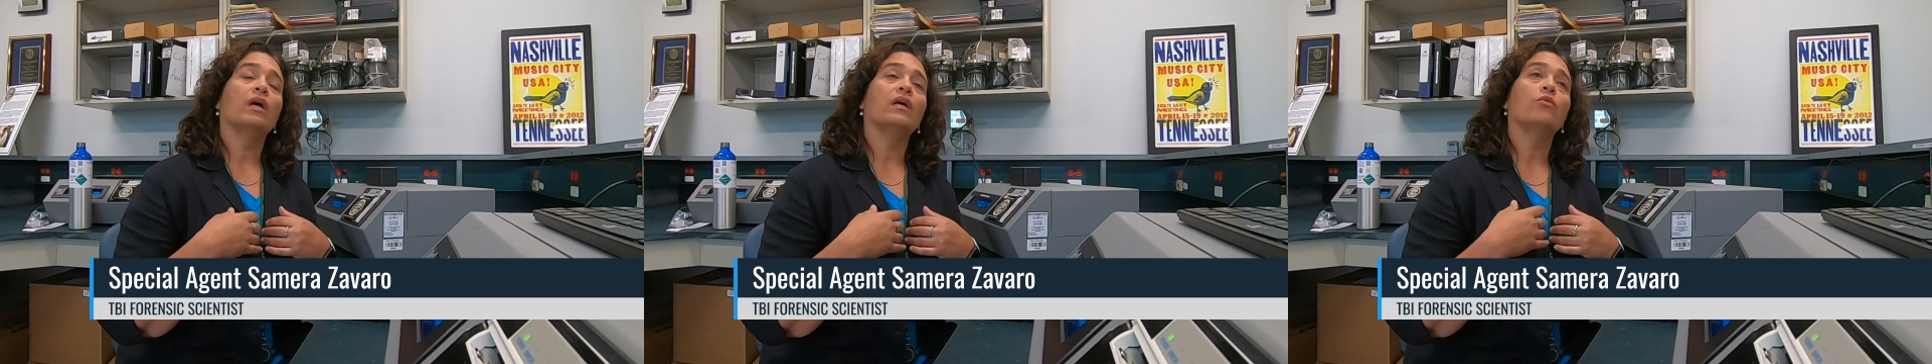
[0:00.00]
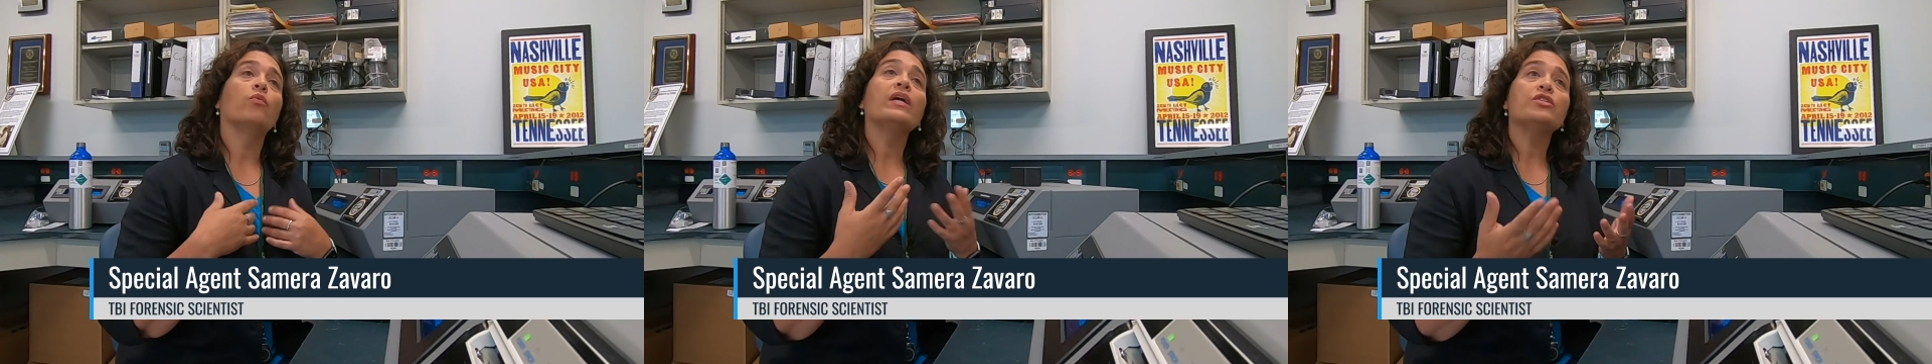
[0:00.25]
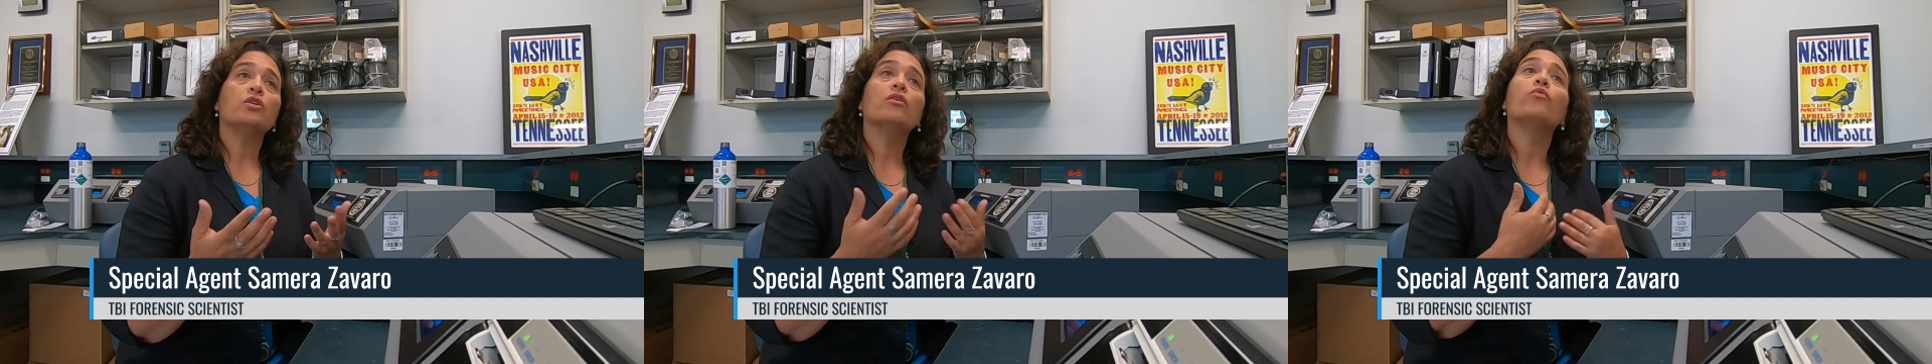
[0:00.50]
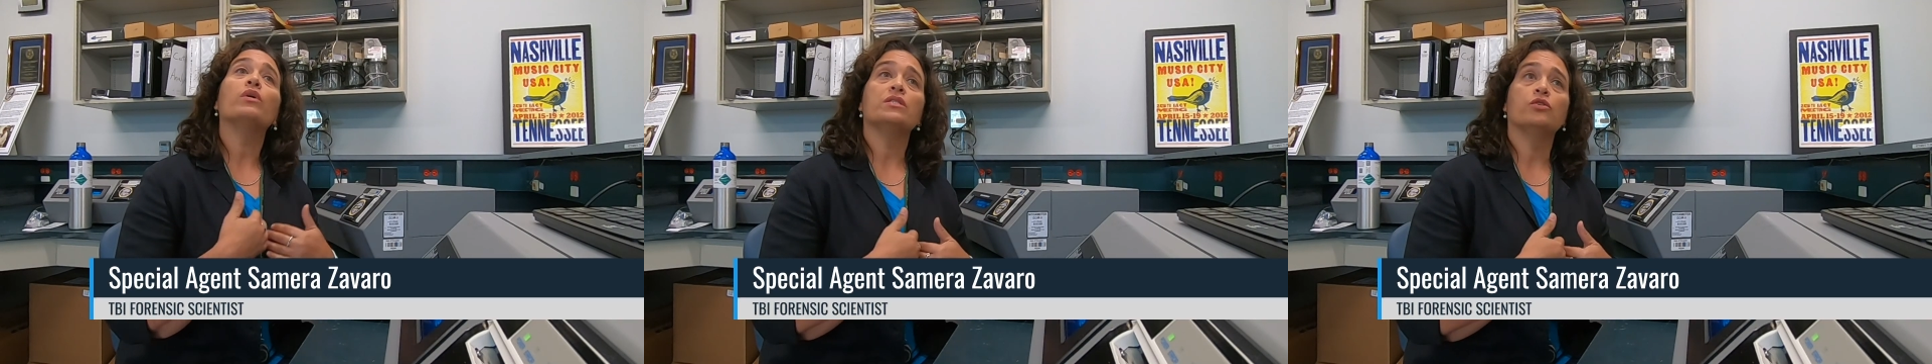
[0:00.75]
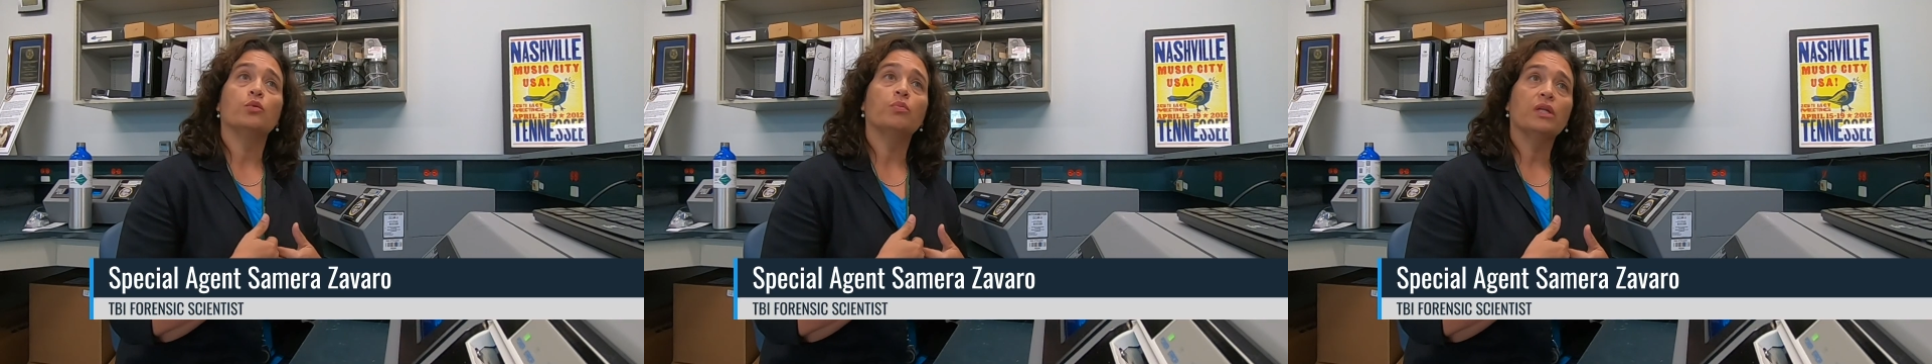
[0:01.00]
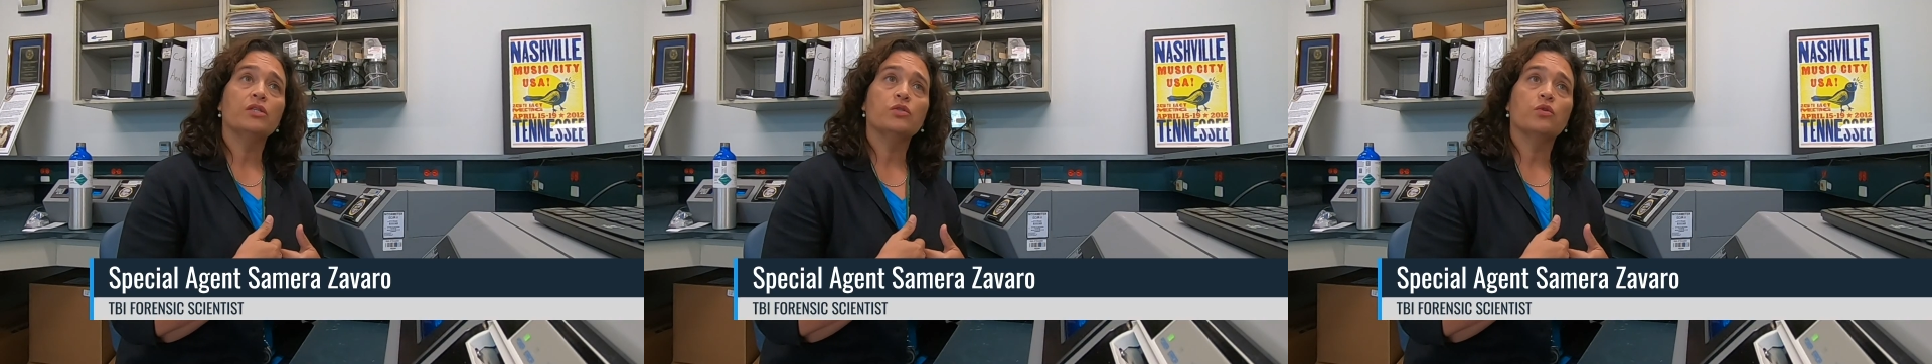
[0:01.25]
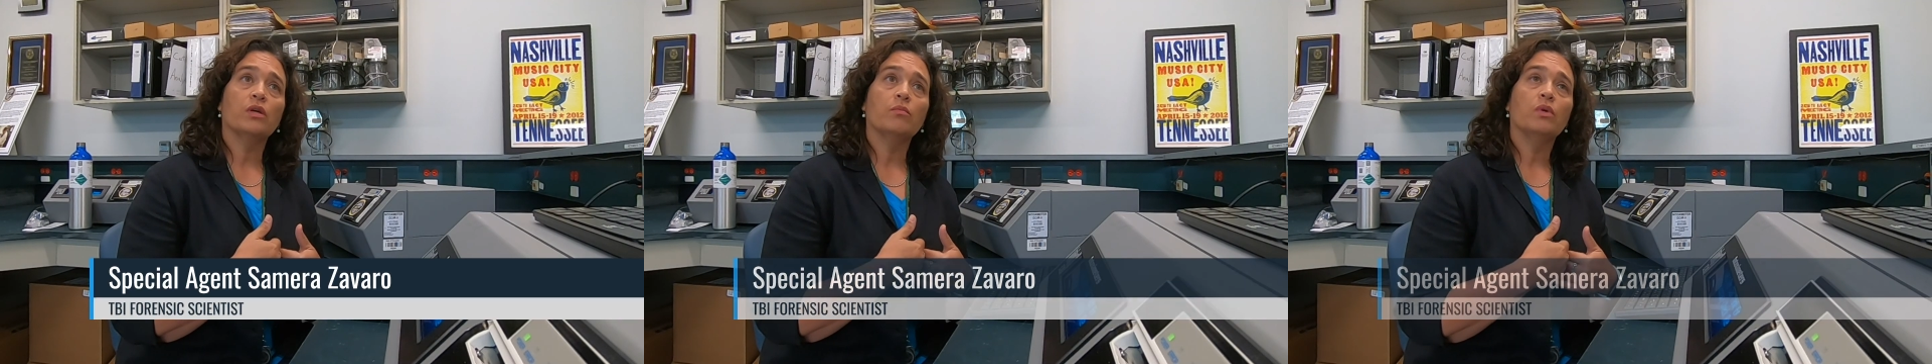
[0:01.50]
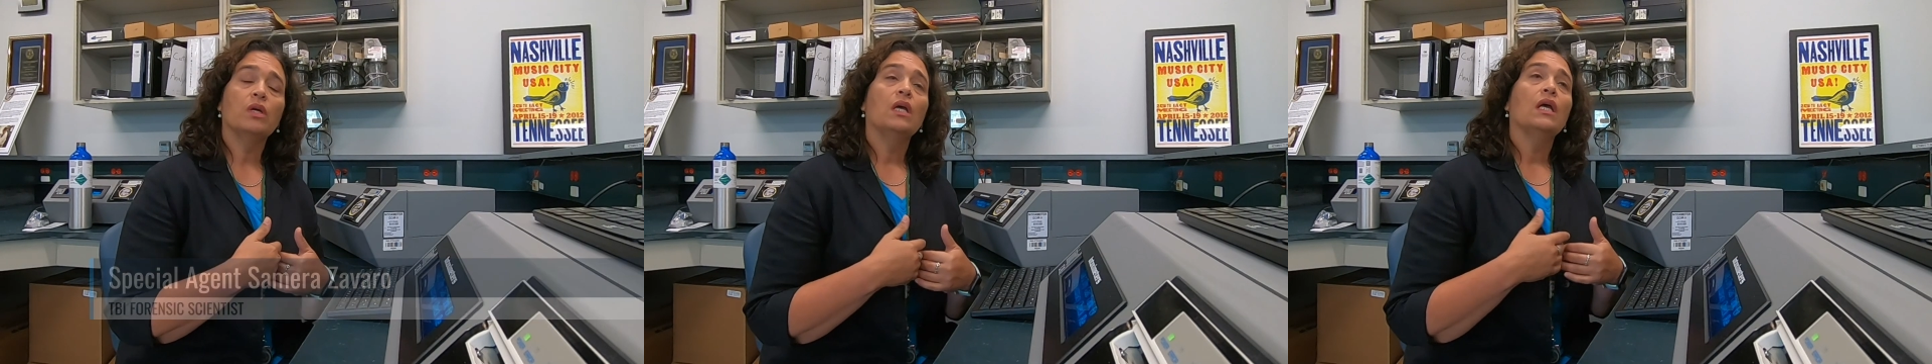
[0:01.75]
at a ratio of what's in your
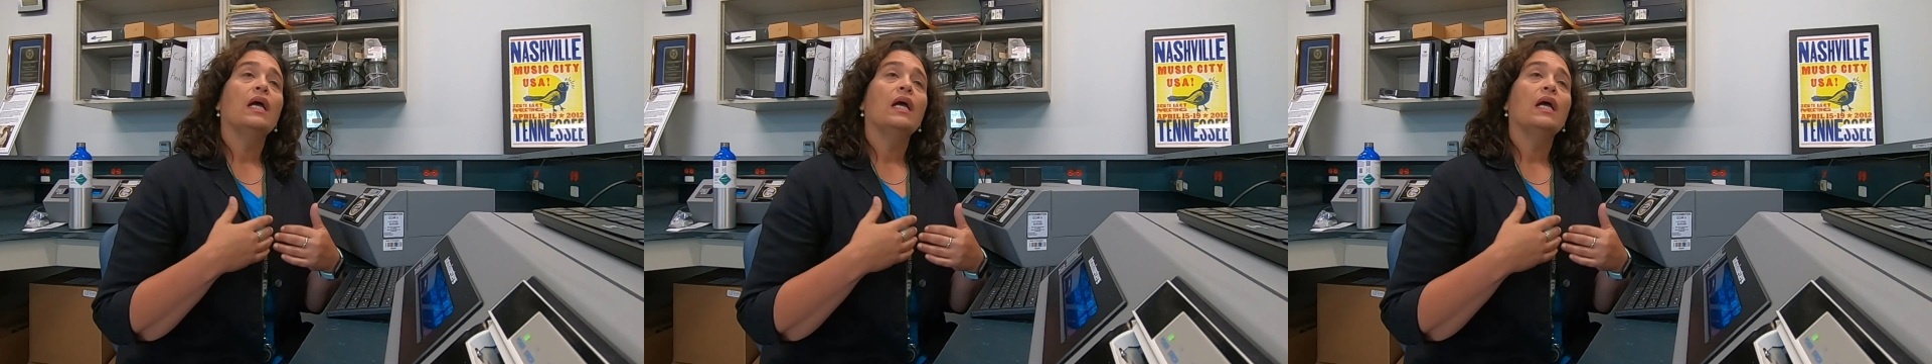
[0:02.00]
bloodstream.